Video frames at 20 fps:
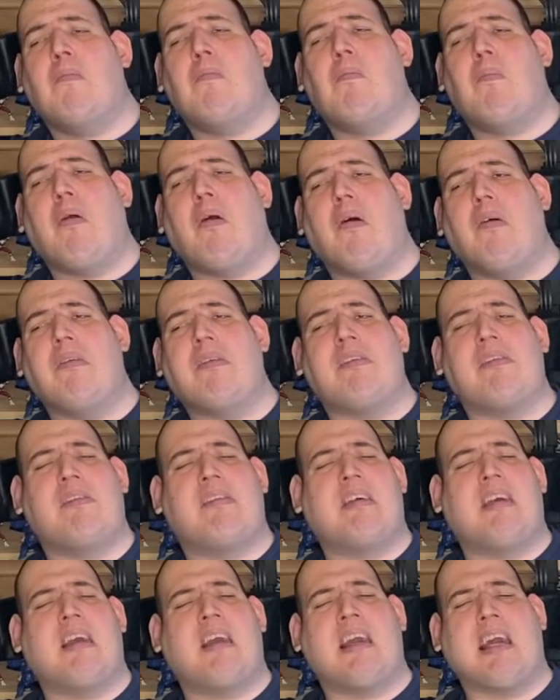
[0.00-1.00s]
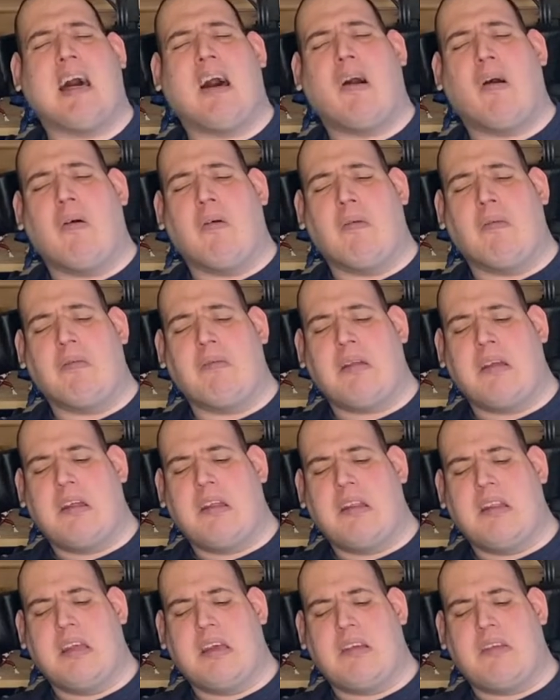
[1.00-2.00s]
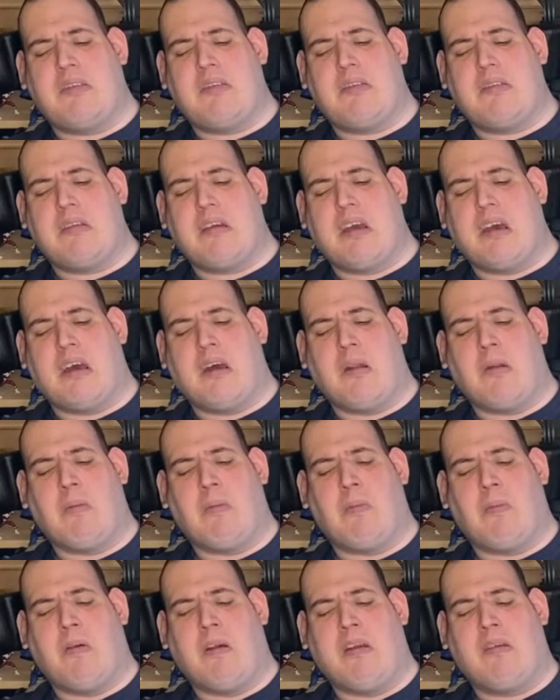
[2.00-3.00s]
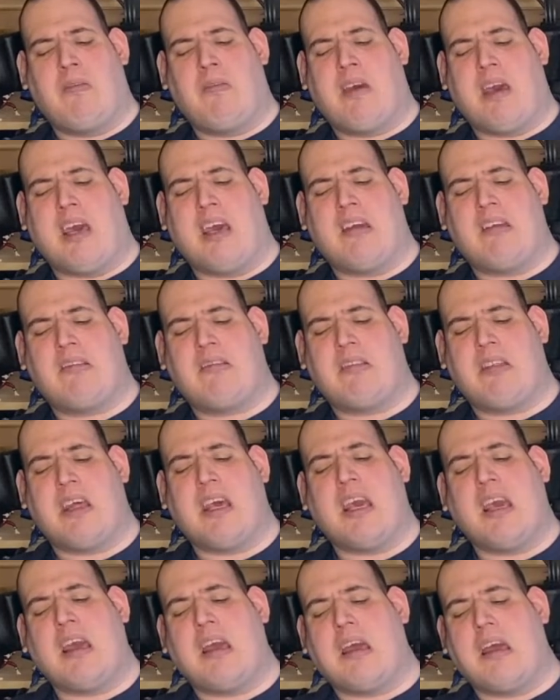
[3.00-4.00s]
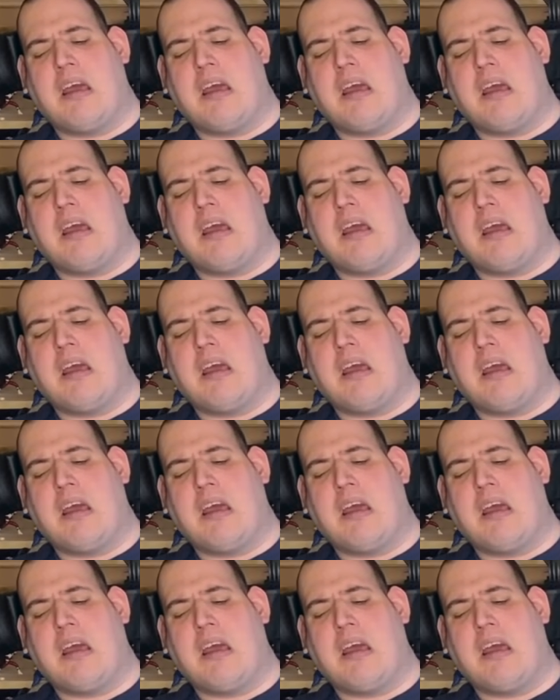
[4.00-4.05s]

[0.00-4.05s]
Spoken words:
bronzy gold, this kind of briefcase thing.